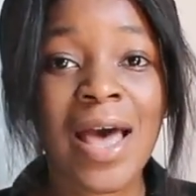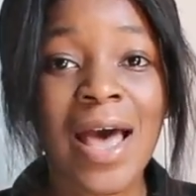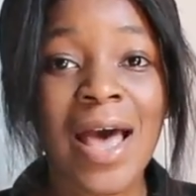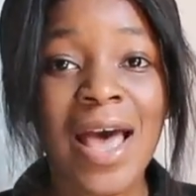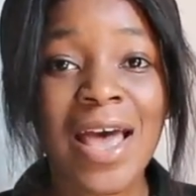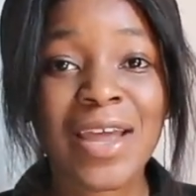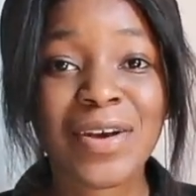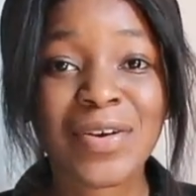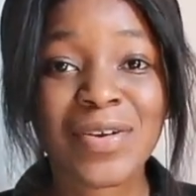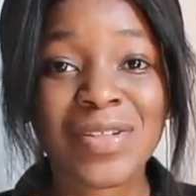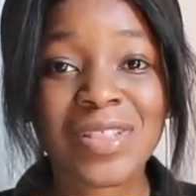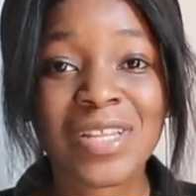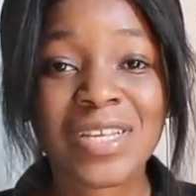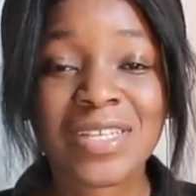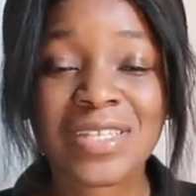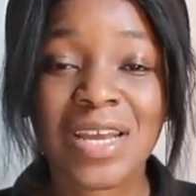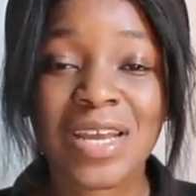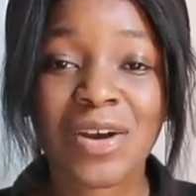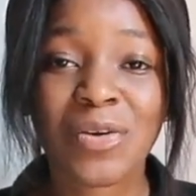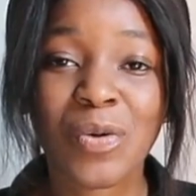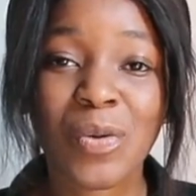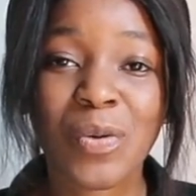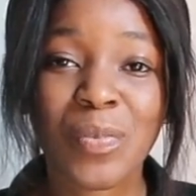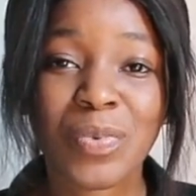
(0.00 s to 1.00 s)
and on this
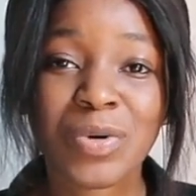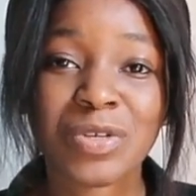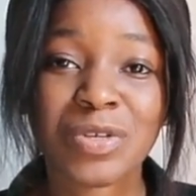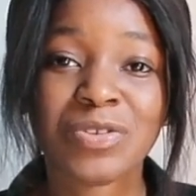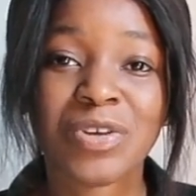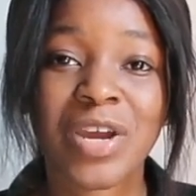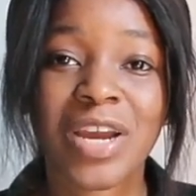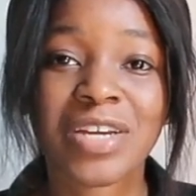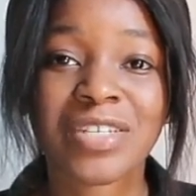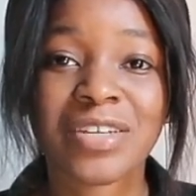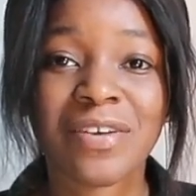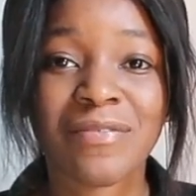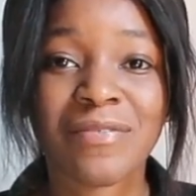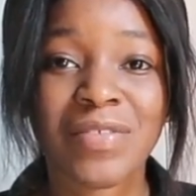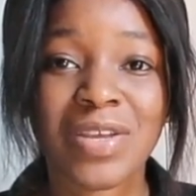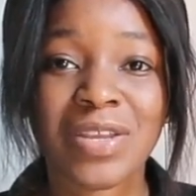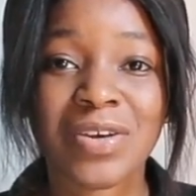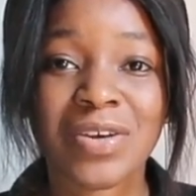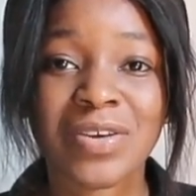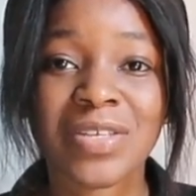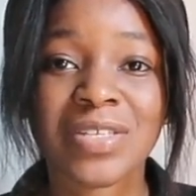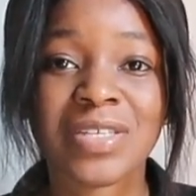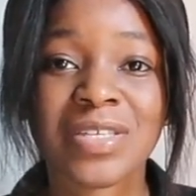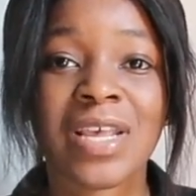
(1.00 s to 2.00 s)
channel we post reaction
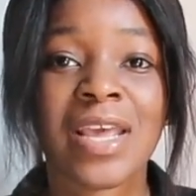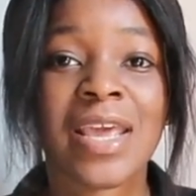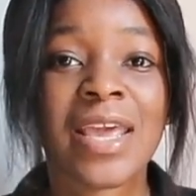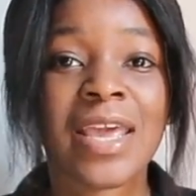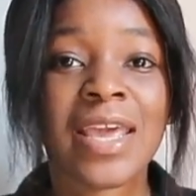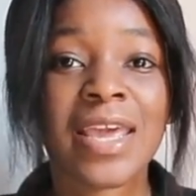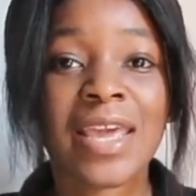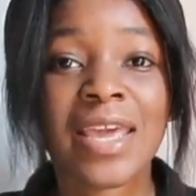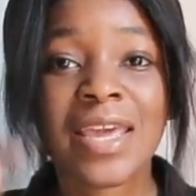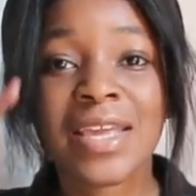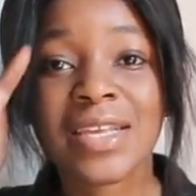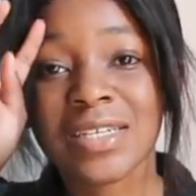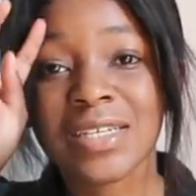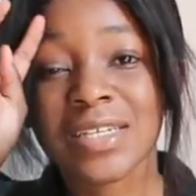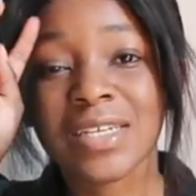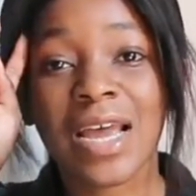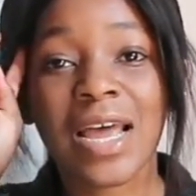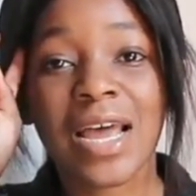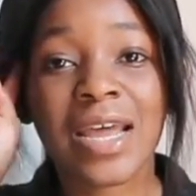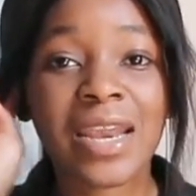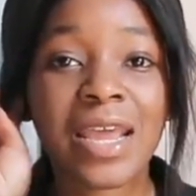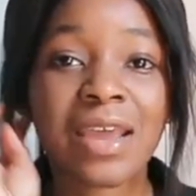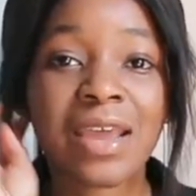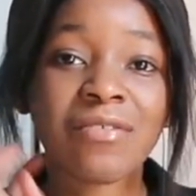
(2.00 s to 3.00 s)
videos each
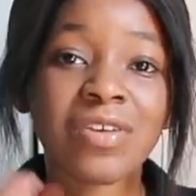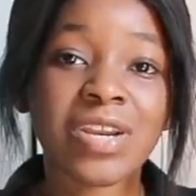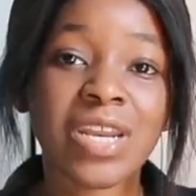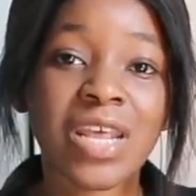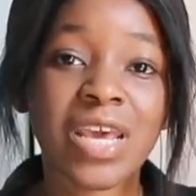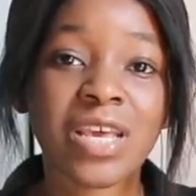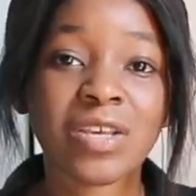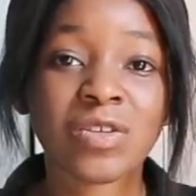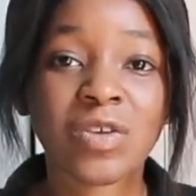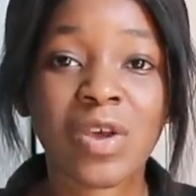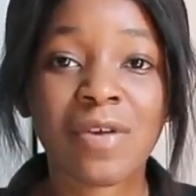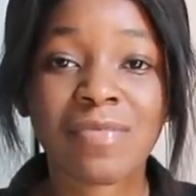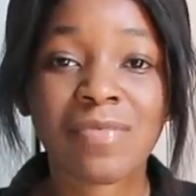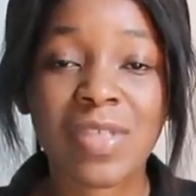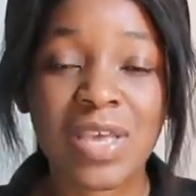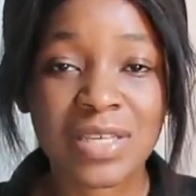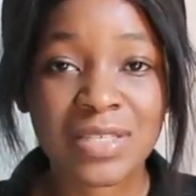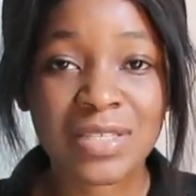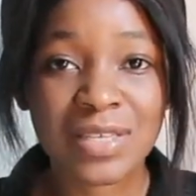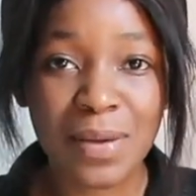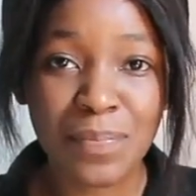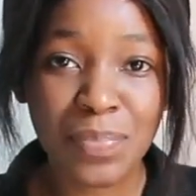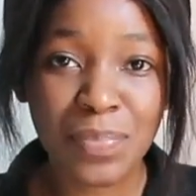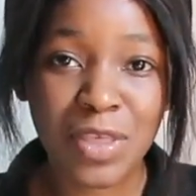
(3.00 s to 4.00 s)
and every day so if
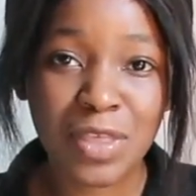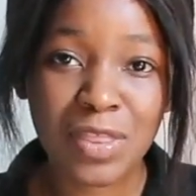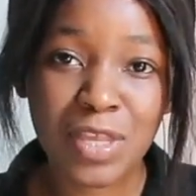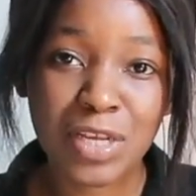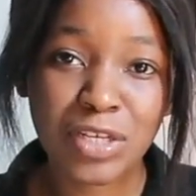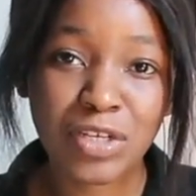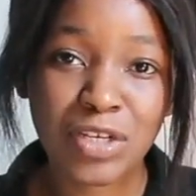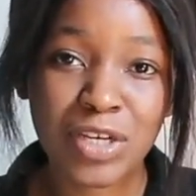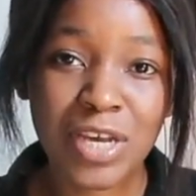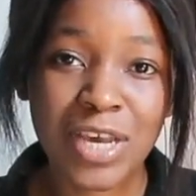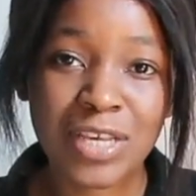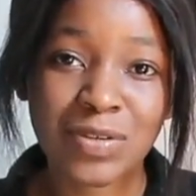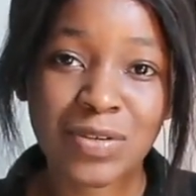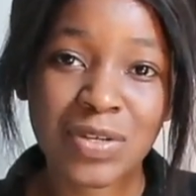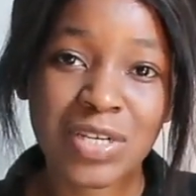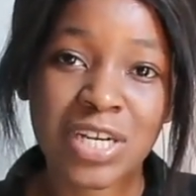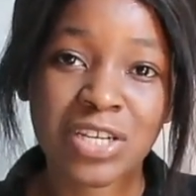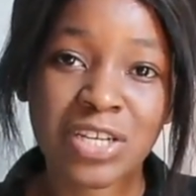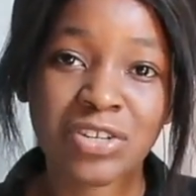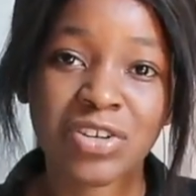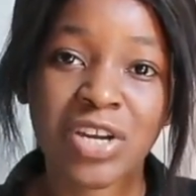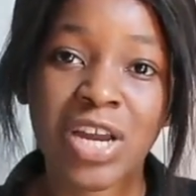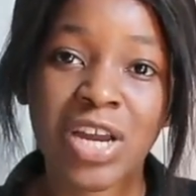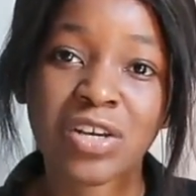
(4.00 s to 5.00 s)
there's something that you guys want
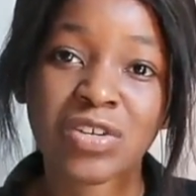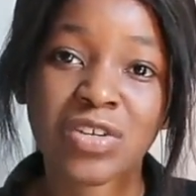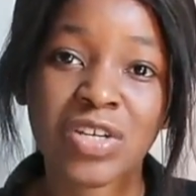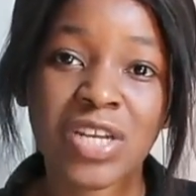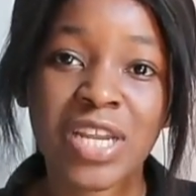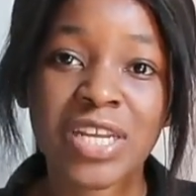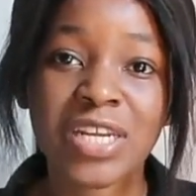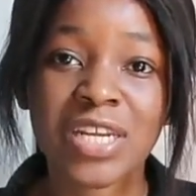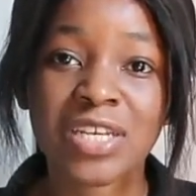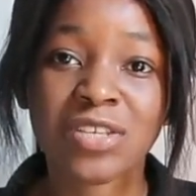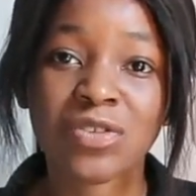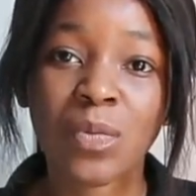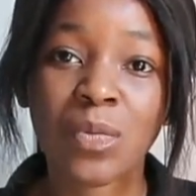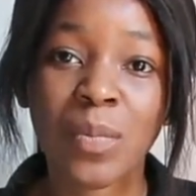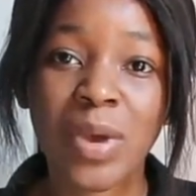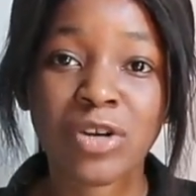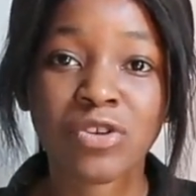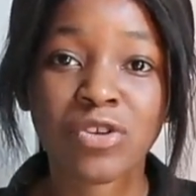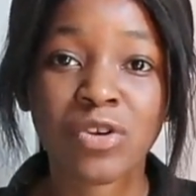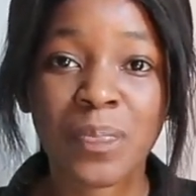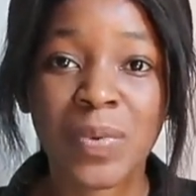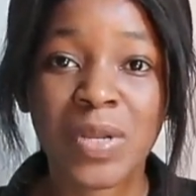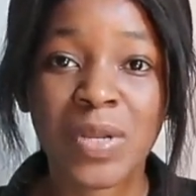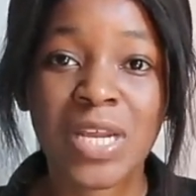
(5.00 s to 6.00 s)
us to react to let us know by
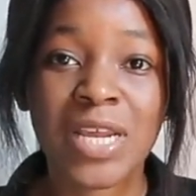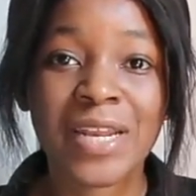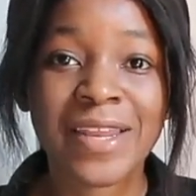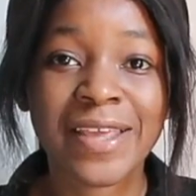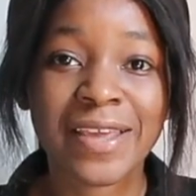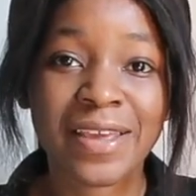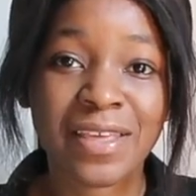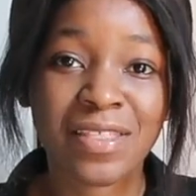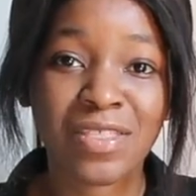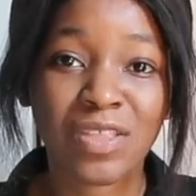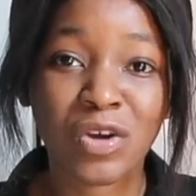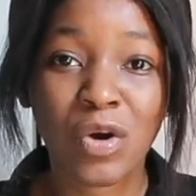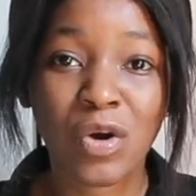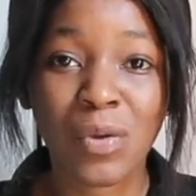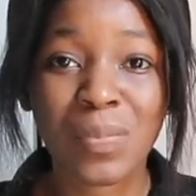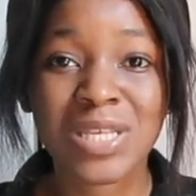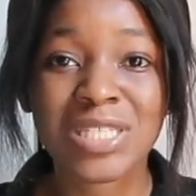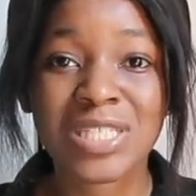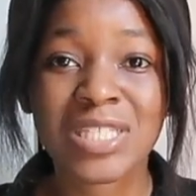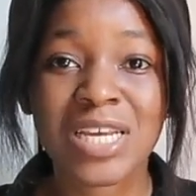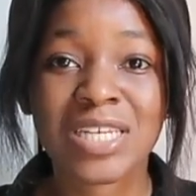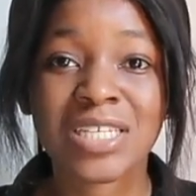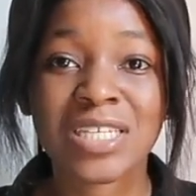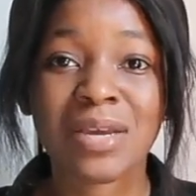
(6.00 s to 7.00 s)
dropping the link in the
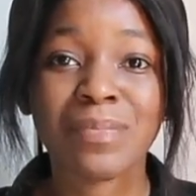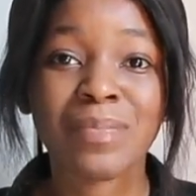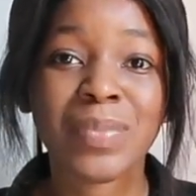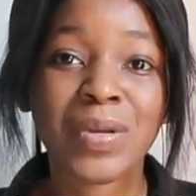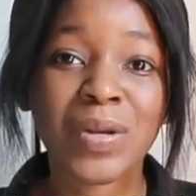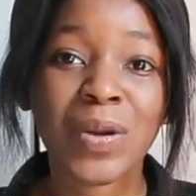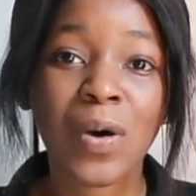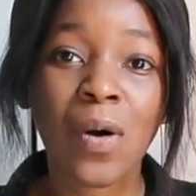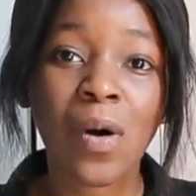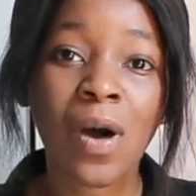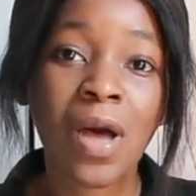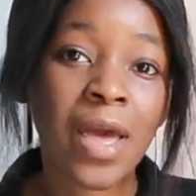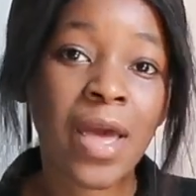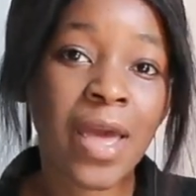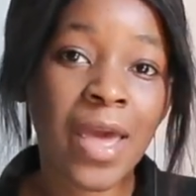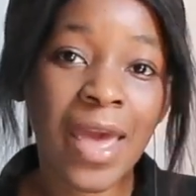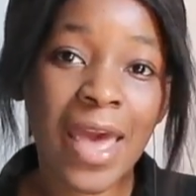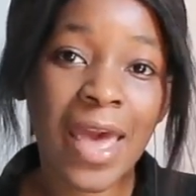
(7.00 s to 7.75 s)
comment section below